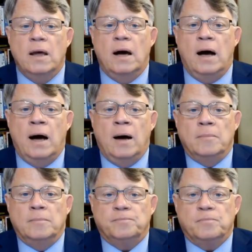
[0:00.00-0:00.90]

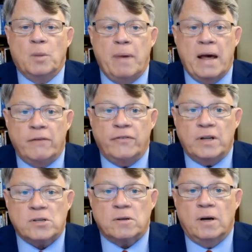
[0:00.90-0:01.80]
The
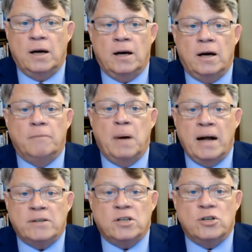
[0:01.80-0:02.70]
benefits of
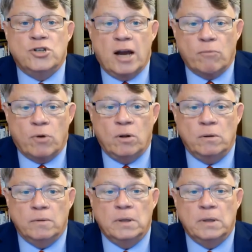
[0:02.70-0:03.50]
bonds in general